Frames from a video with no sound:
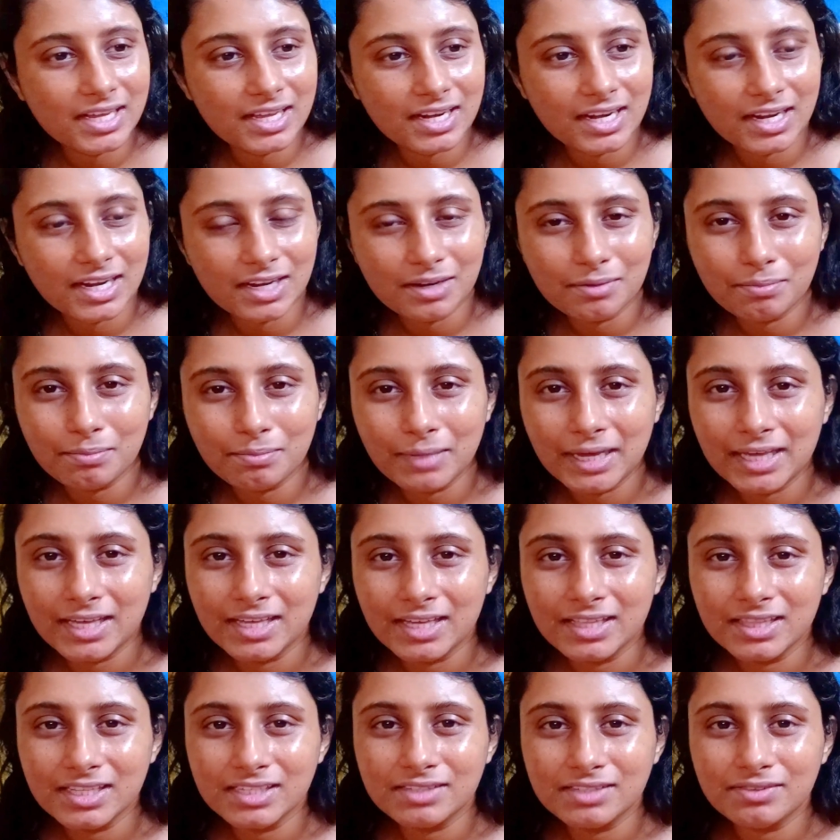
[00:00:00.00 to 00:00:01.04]
like
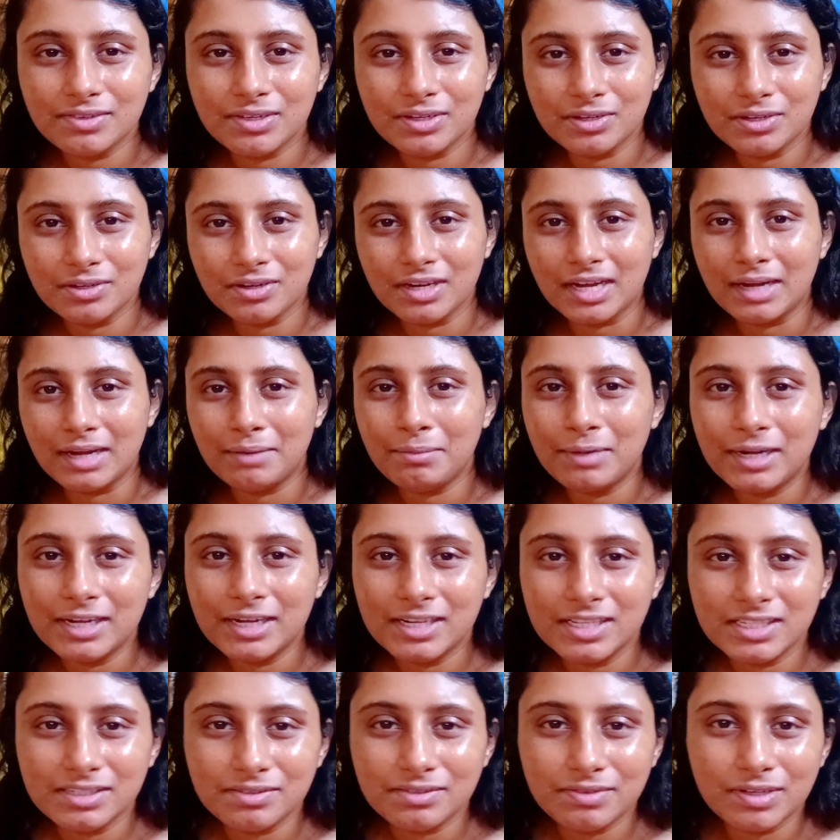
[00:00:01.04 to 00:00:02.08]
making this video. I made
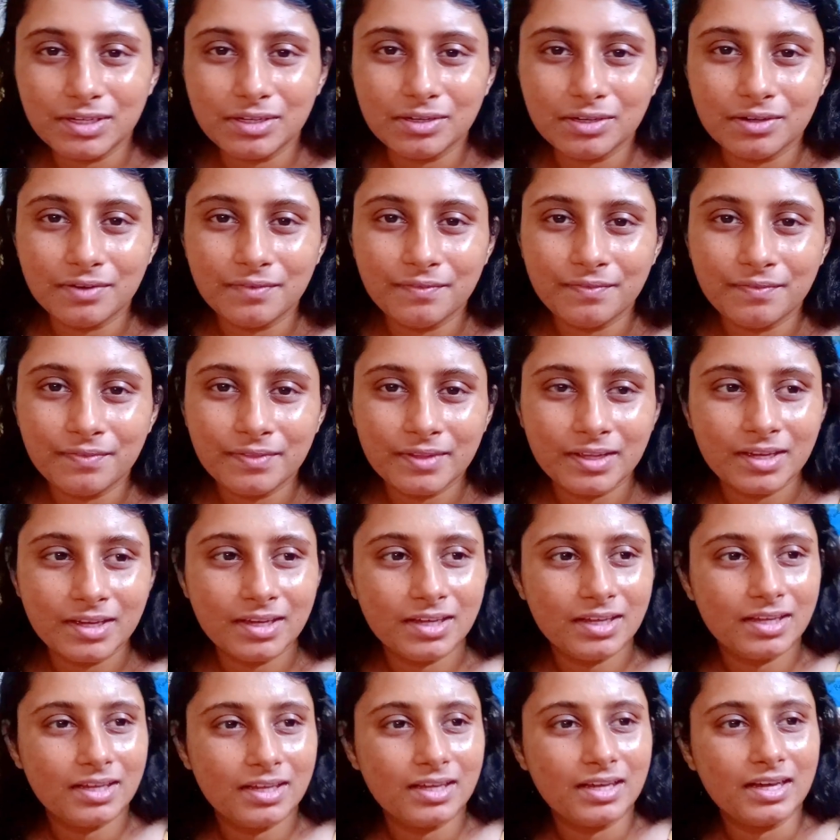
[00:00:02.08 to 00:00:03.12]
this video.
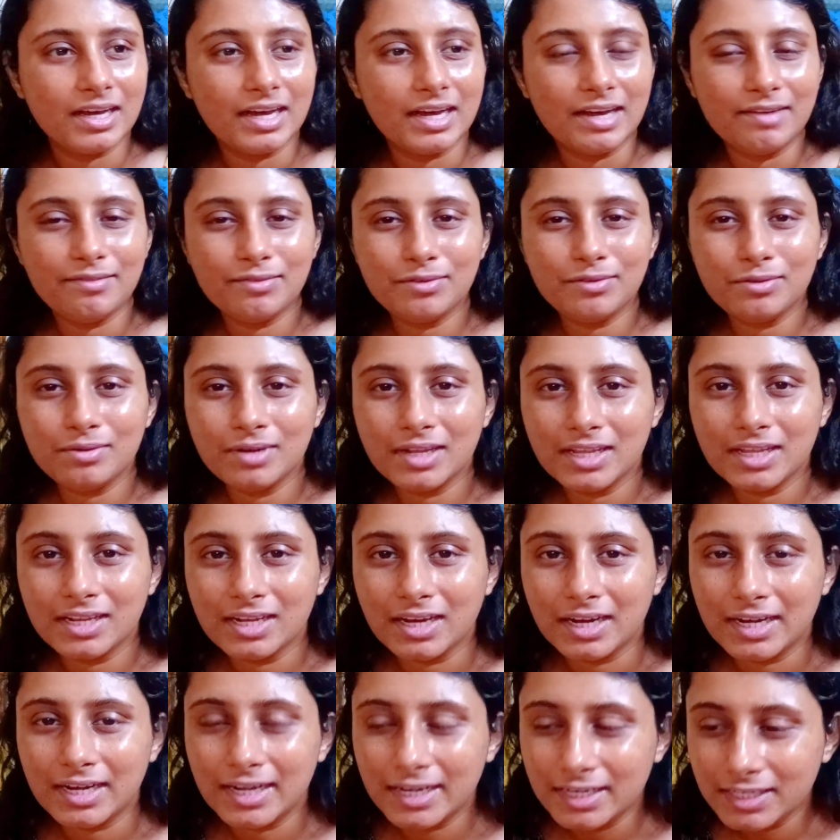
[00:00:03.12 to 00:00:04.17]
I have to then
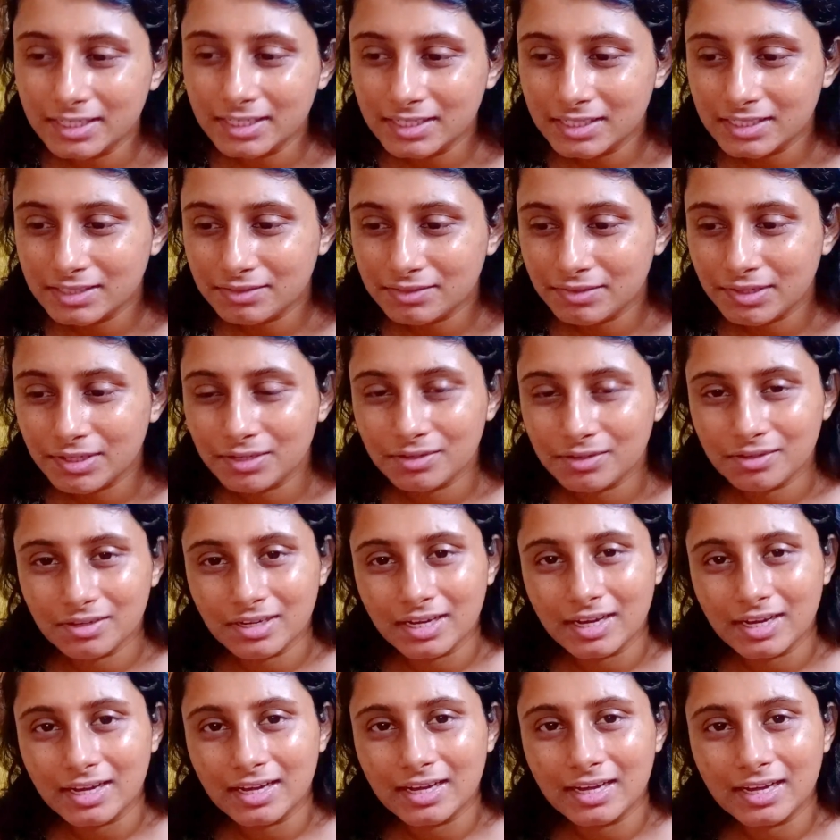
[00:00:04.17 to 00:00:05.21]
edit this video.
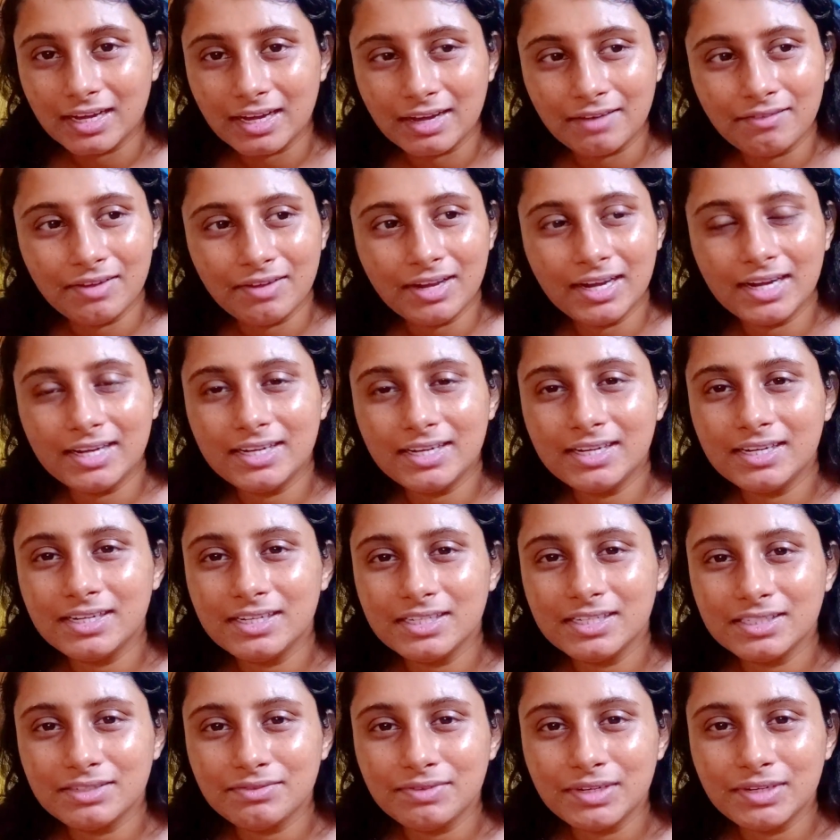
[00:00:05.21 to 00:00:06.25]
I will edit
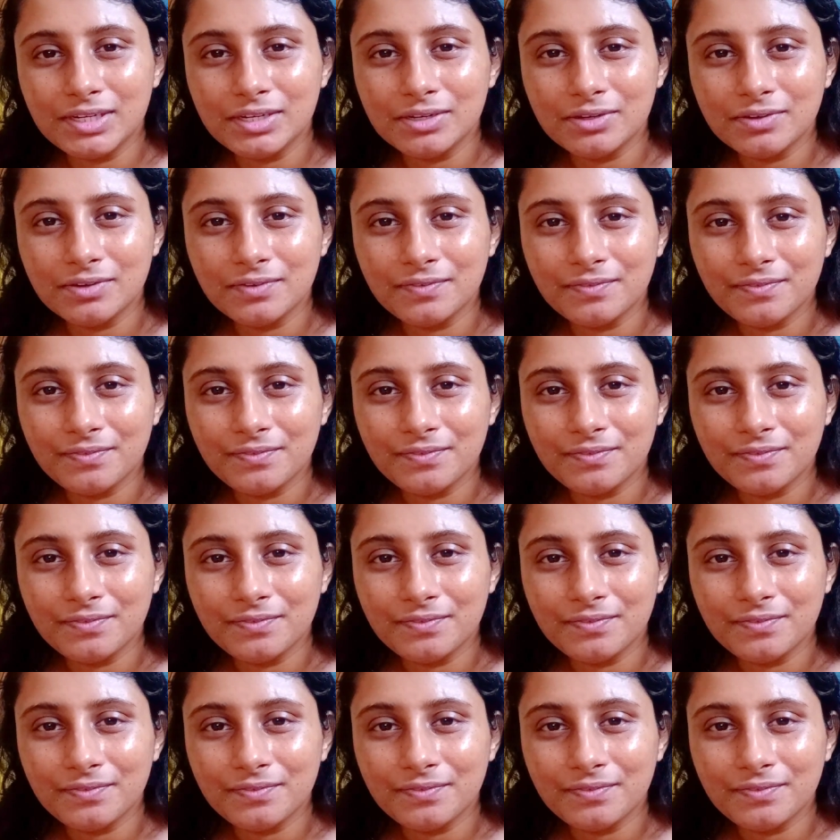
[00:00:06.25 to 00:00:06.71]
this video.